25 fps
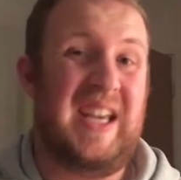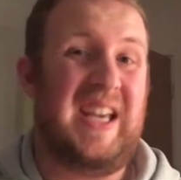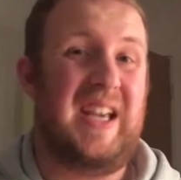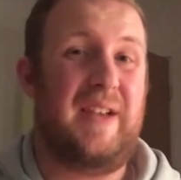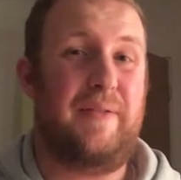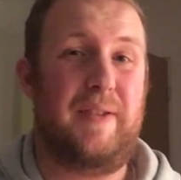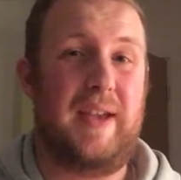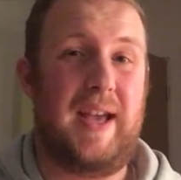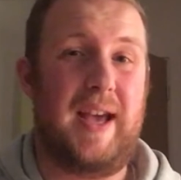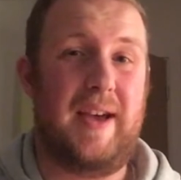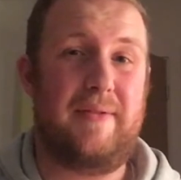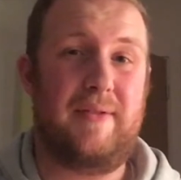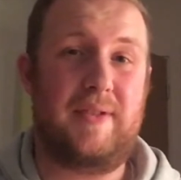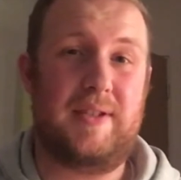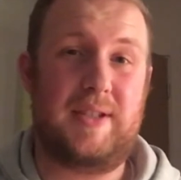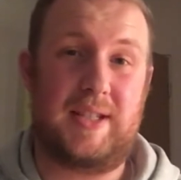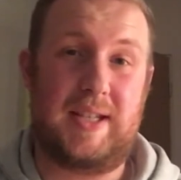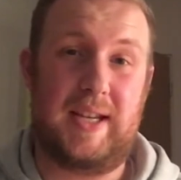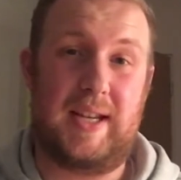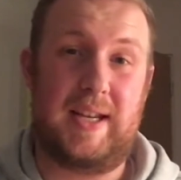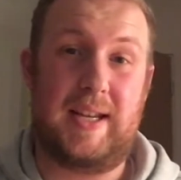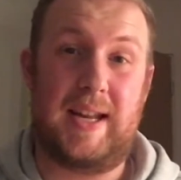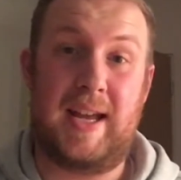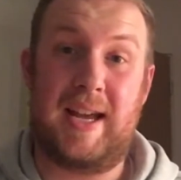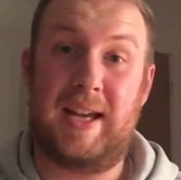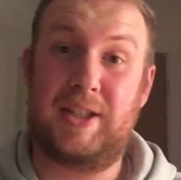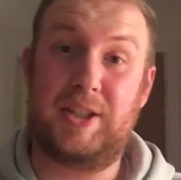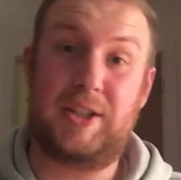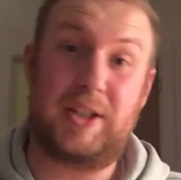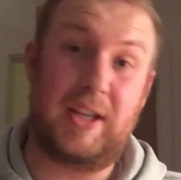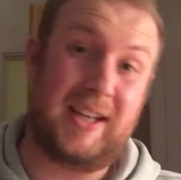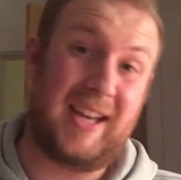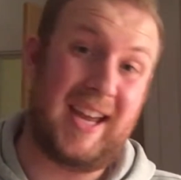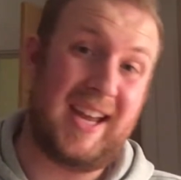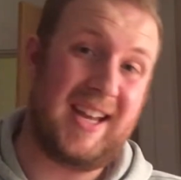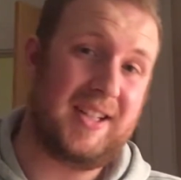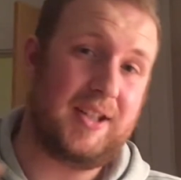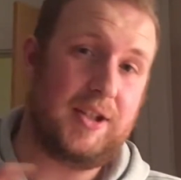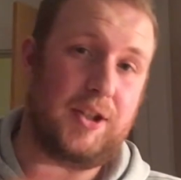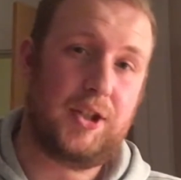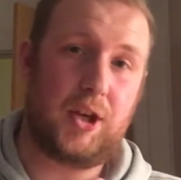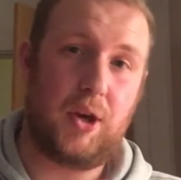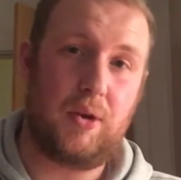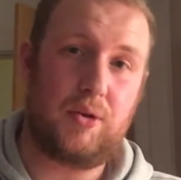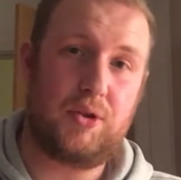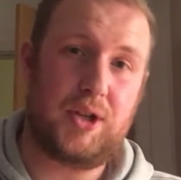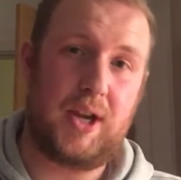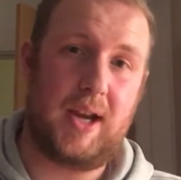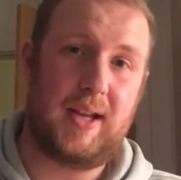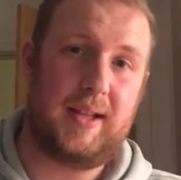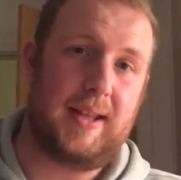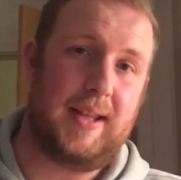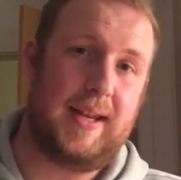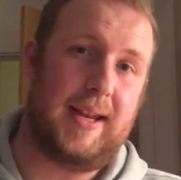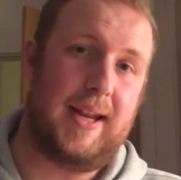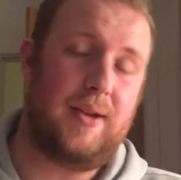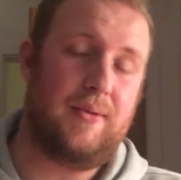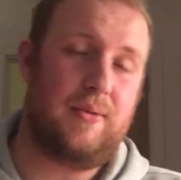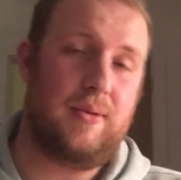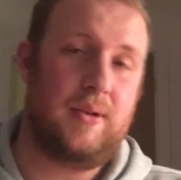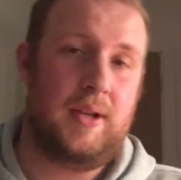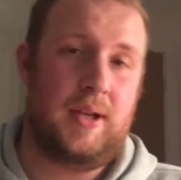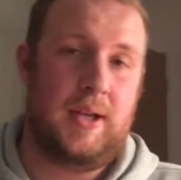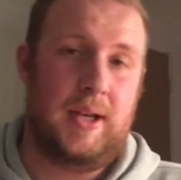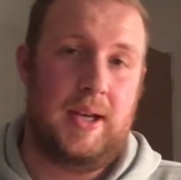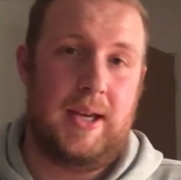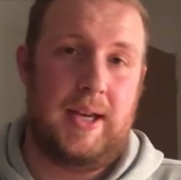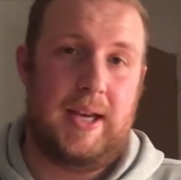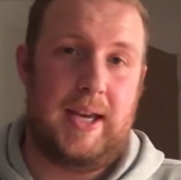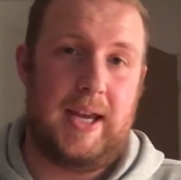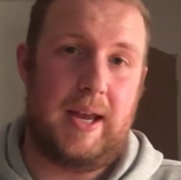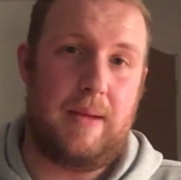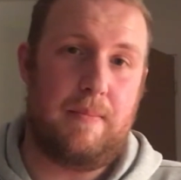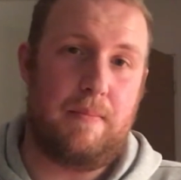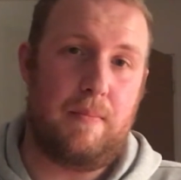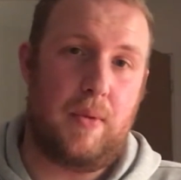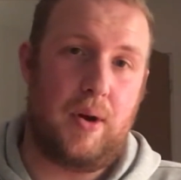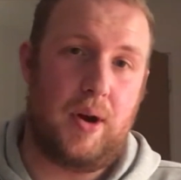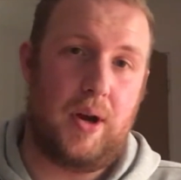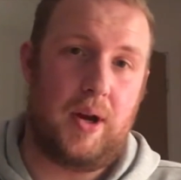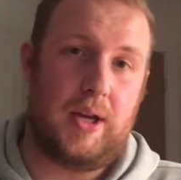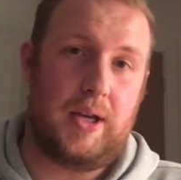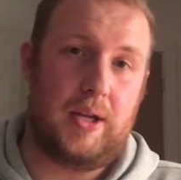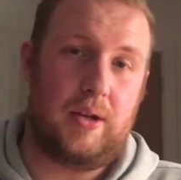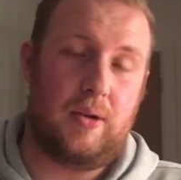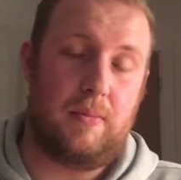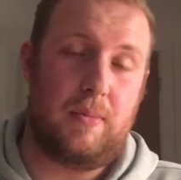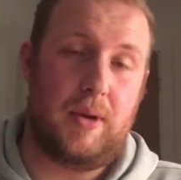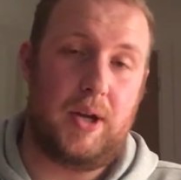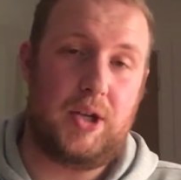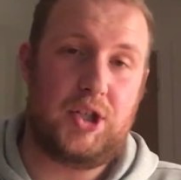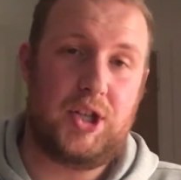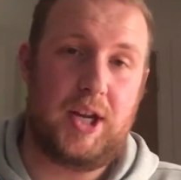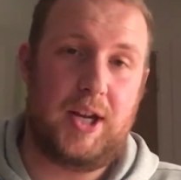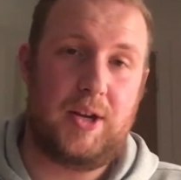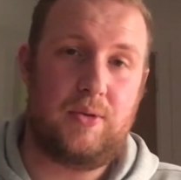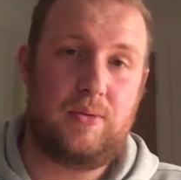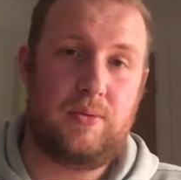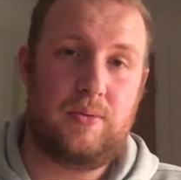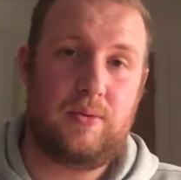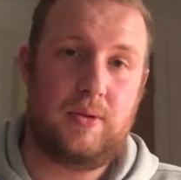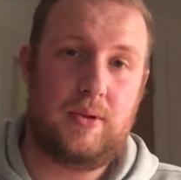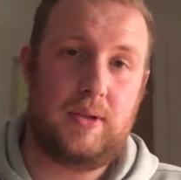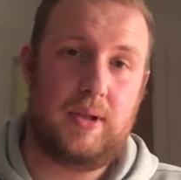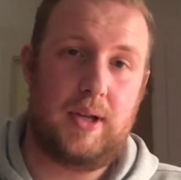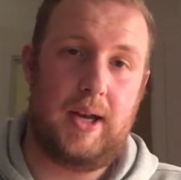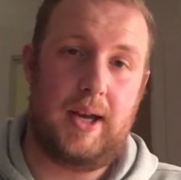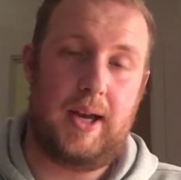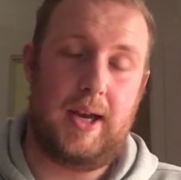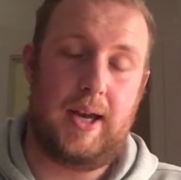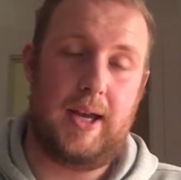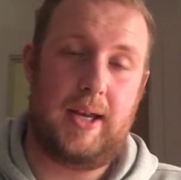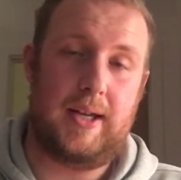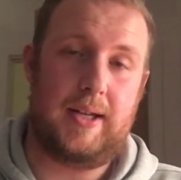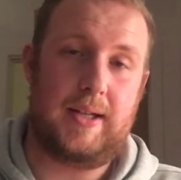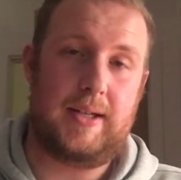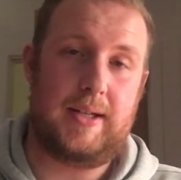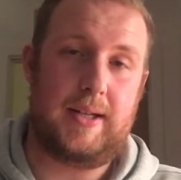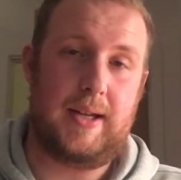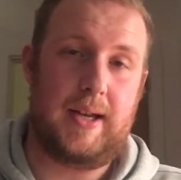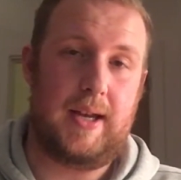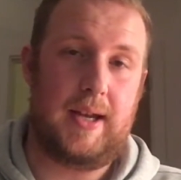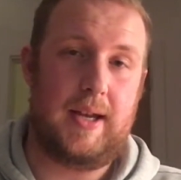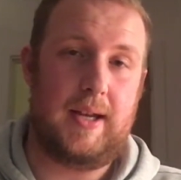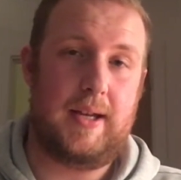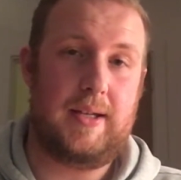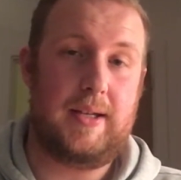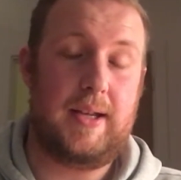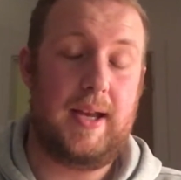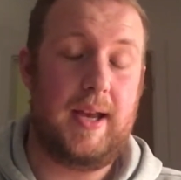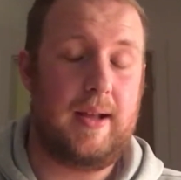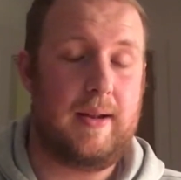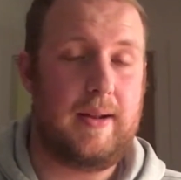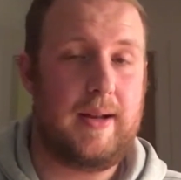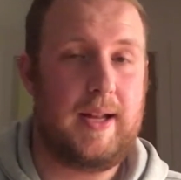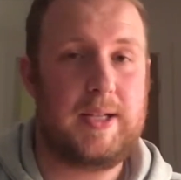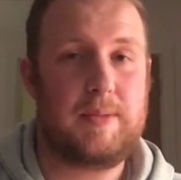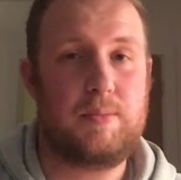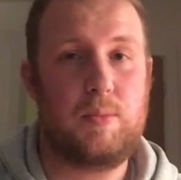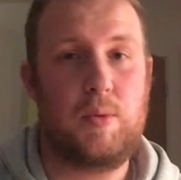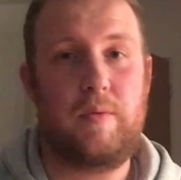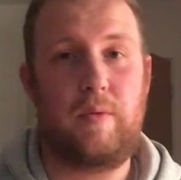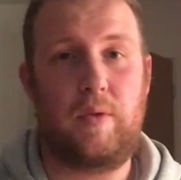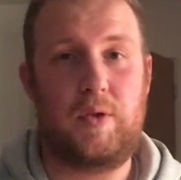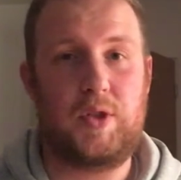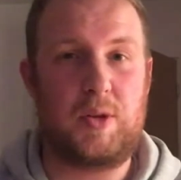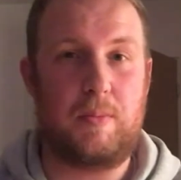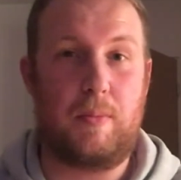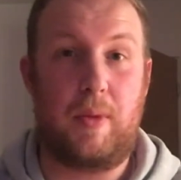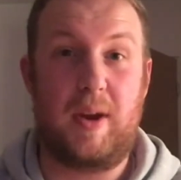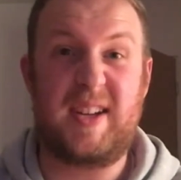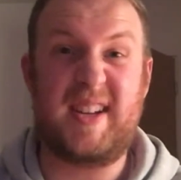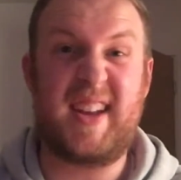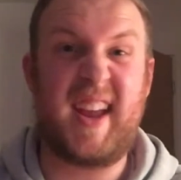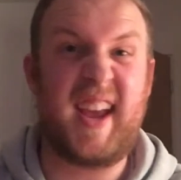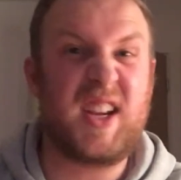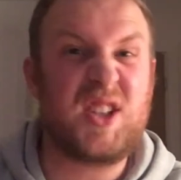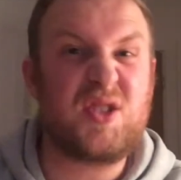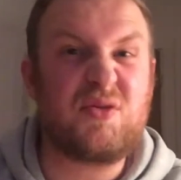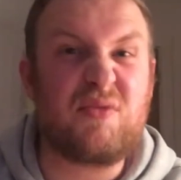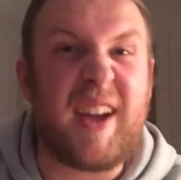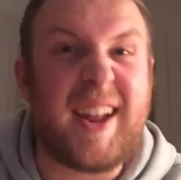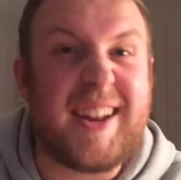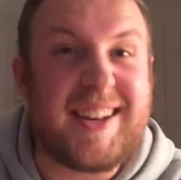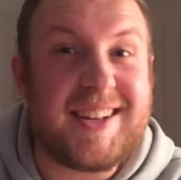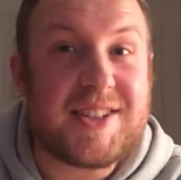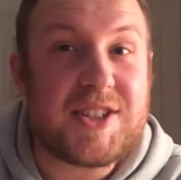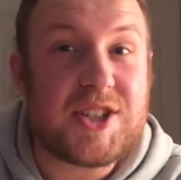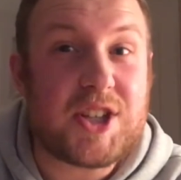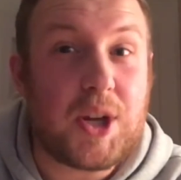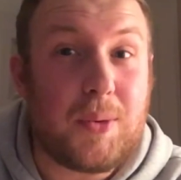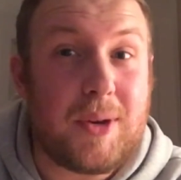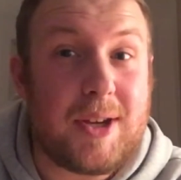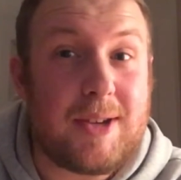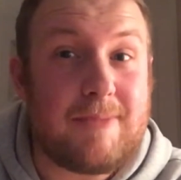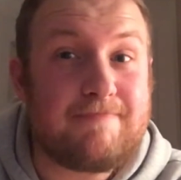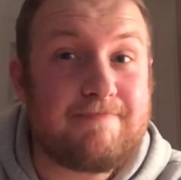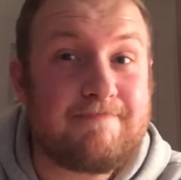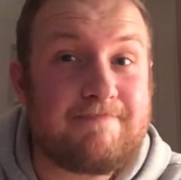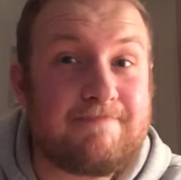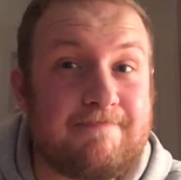If you haven't seen that, again, go check that out on my channel. And yeah, let's move on to my next rant, shall we?